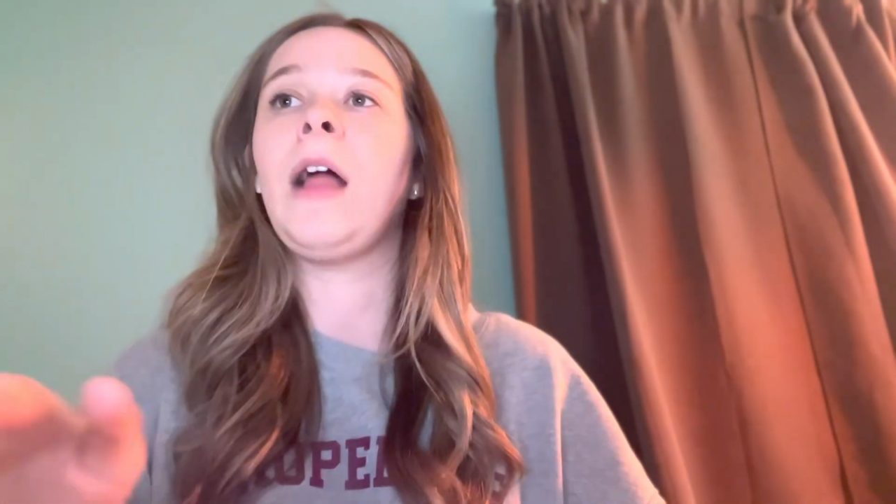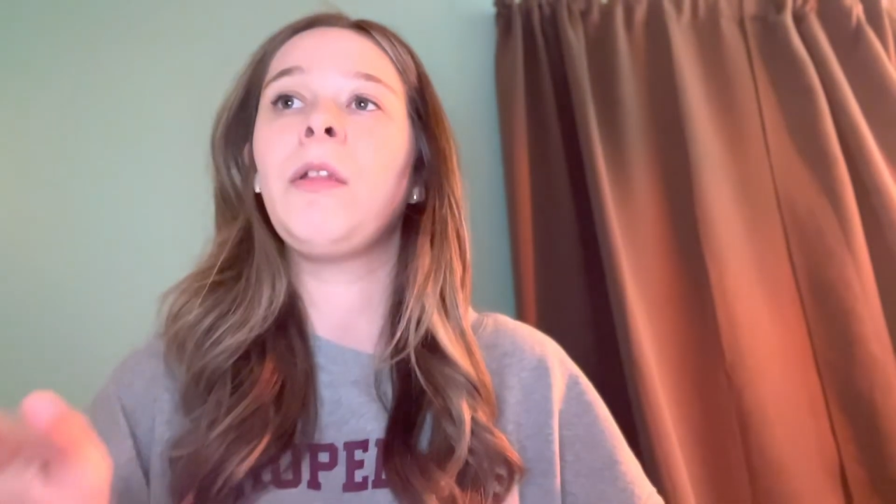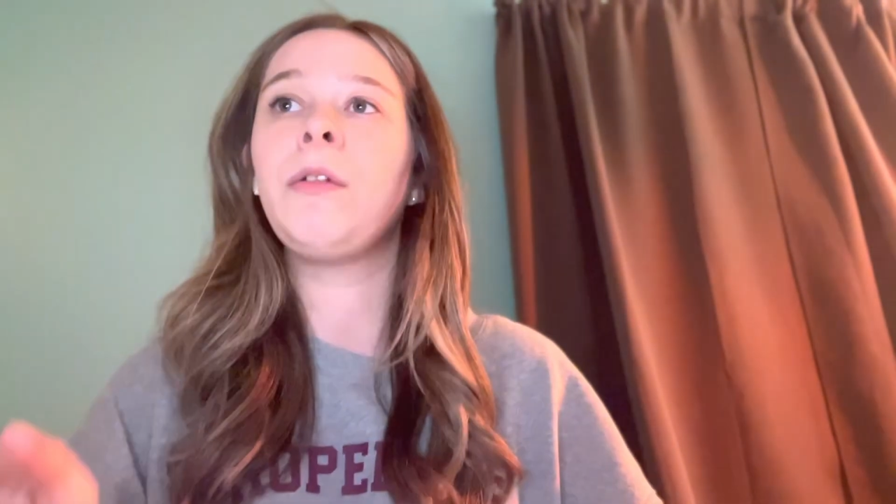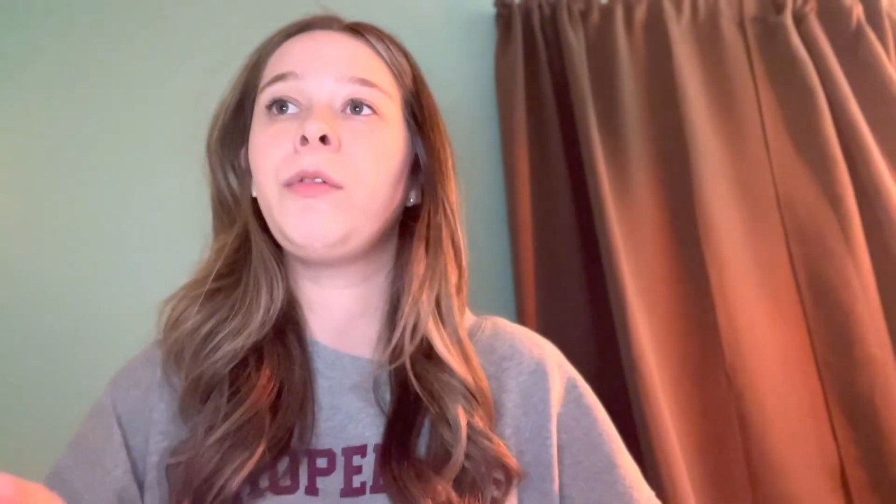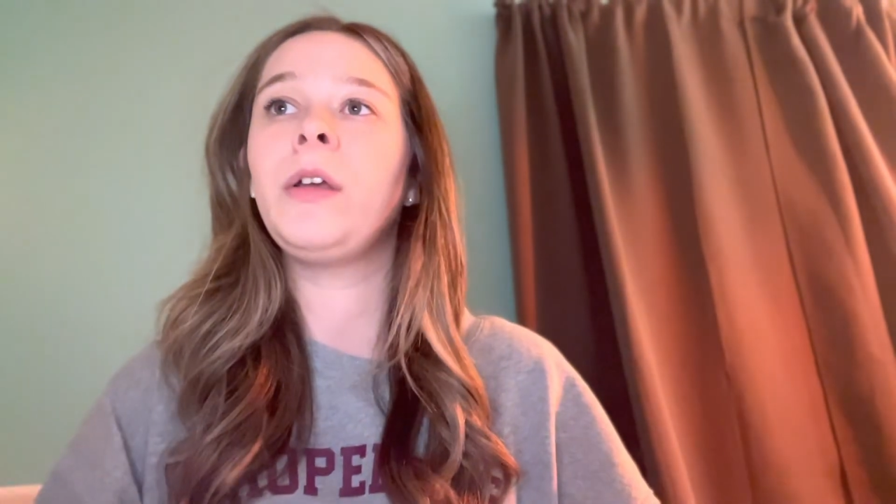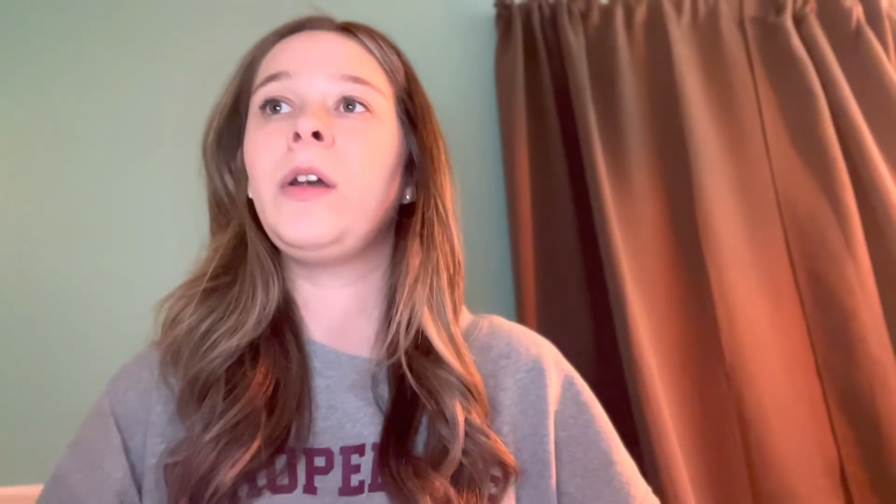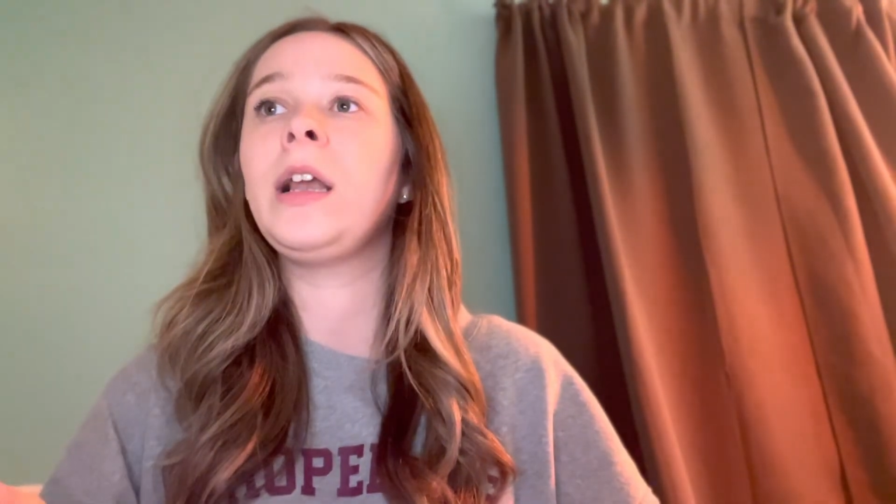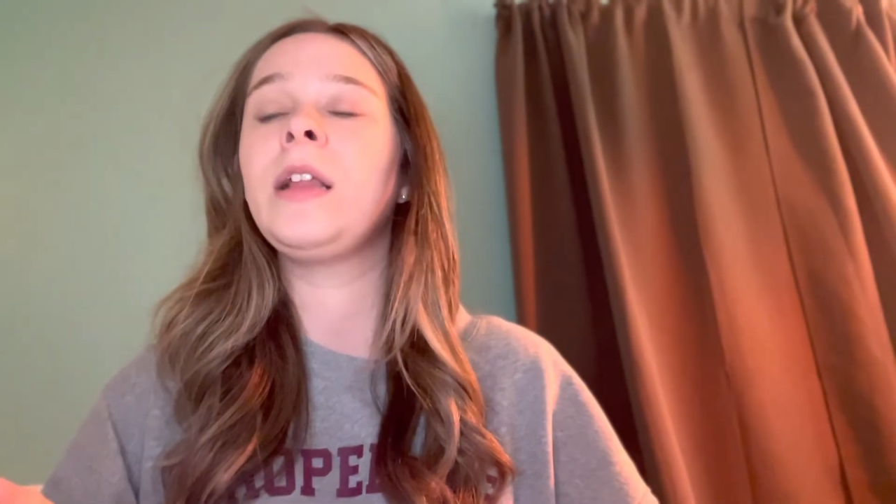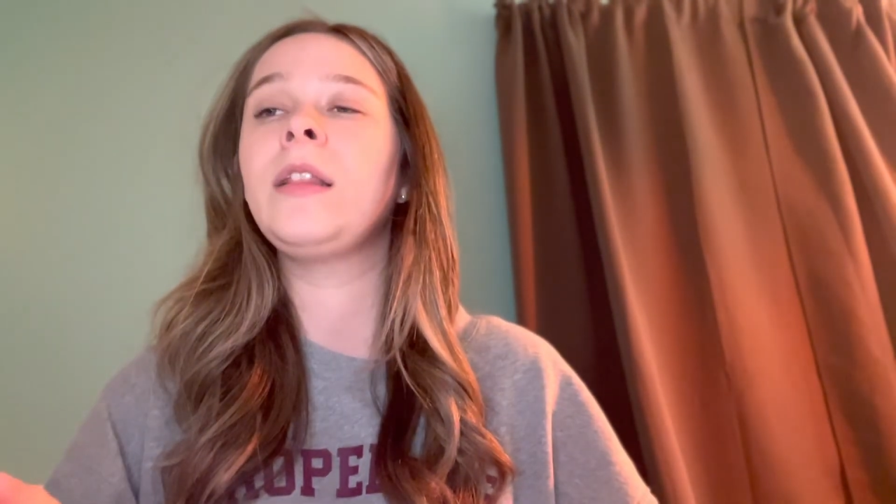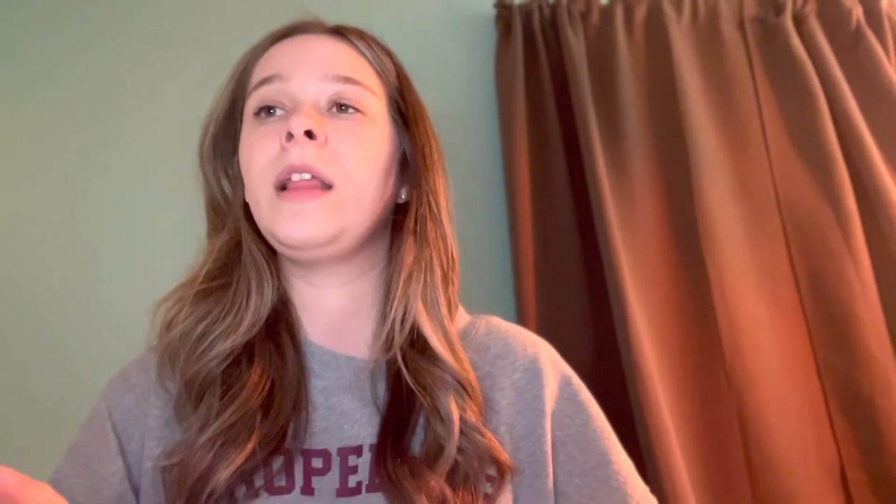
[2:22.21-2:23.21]
elephant or
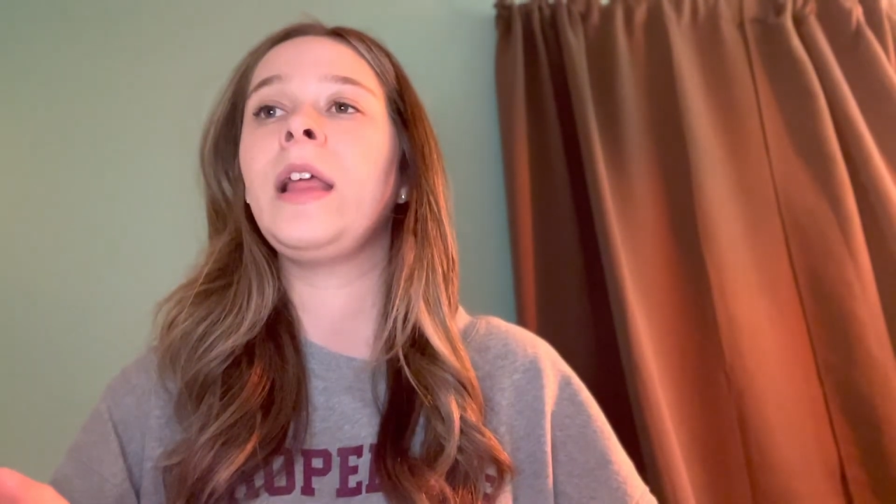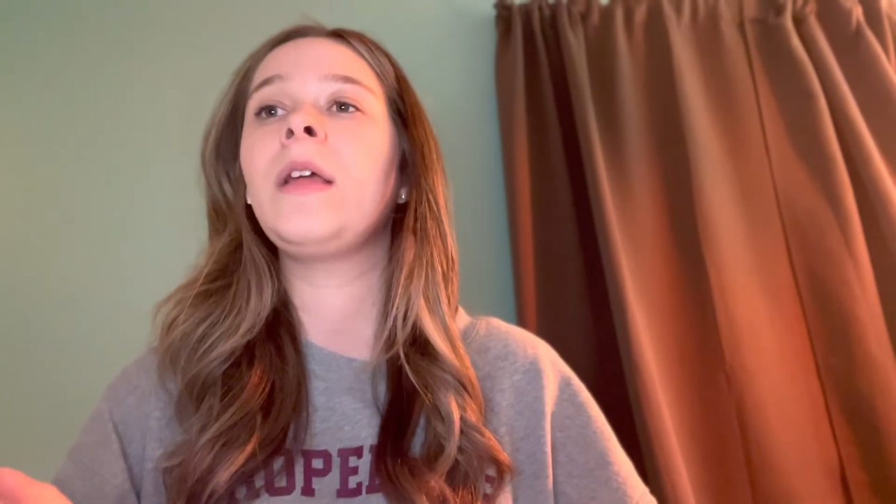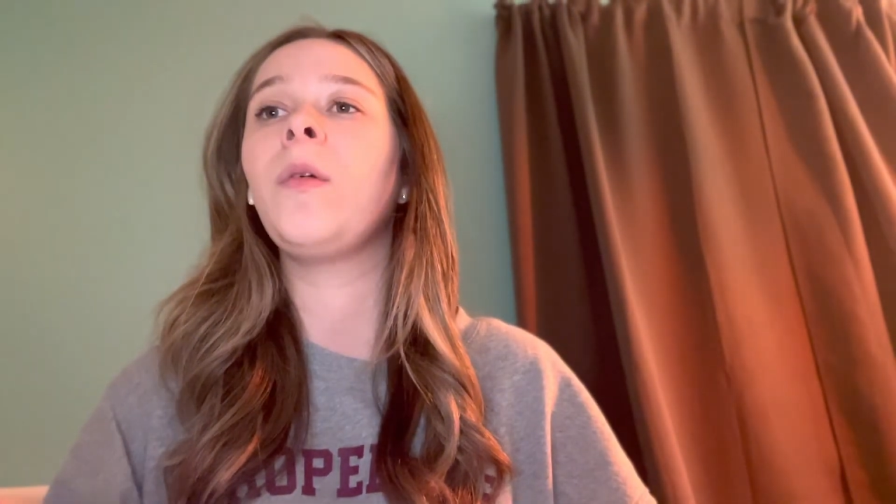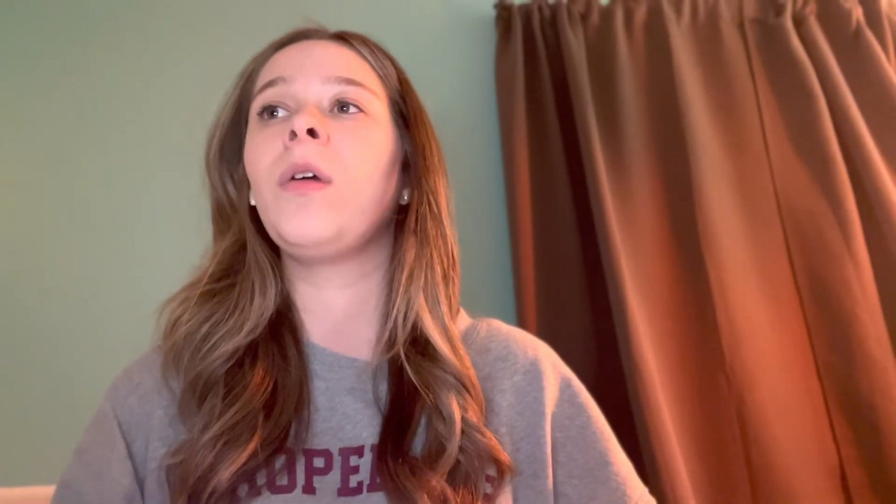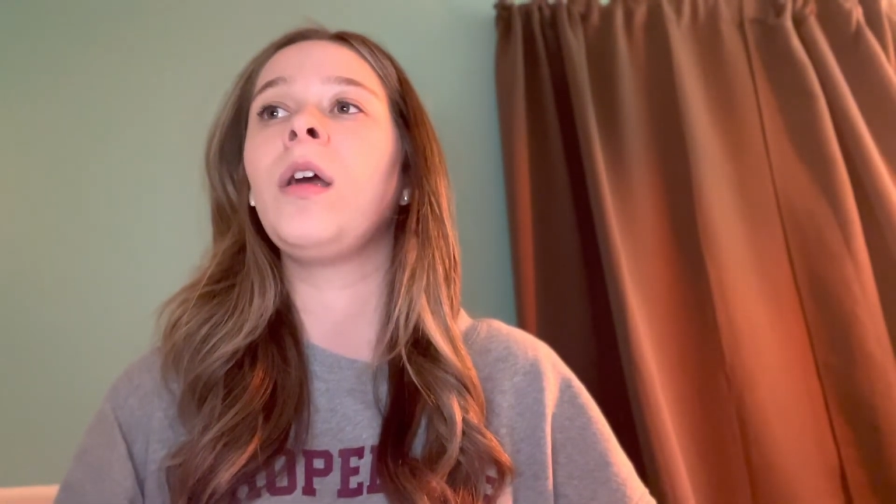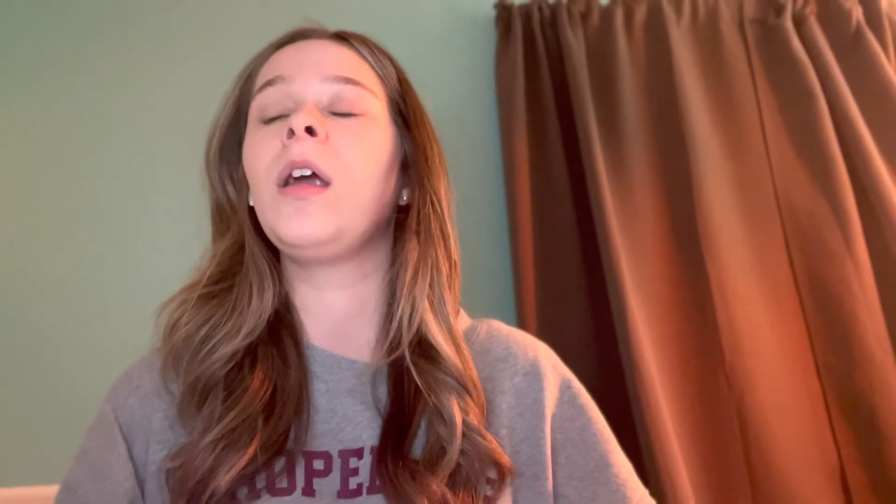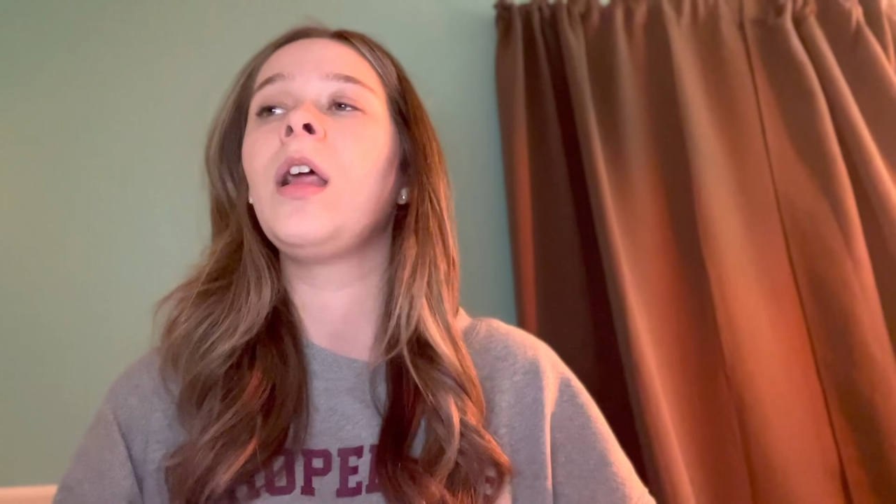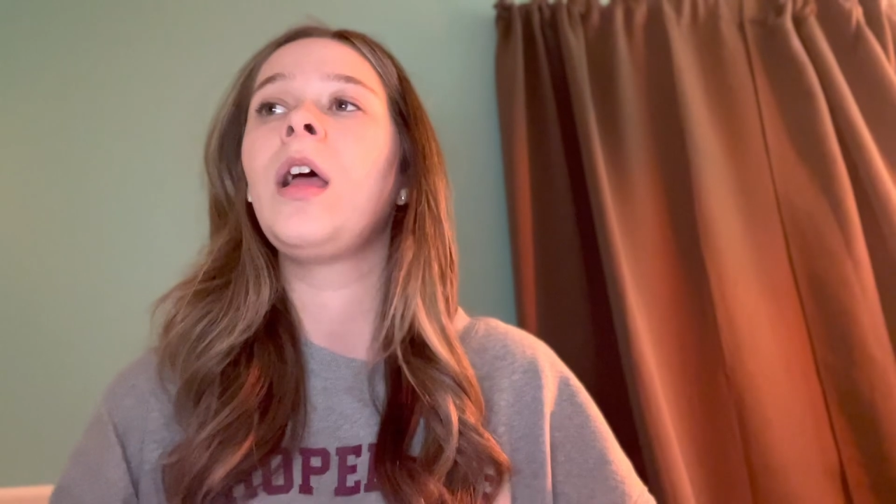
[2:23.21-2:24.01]
anything, or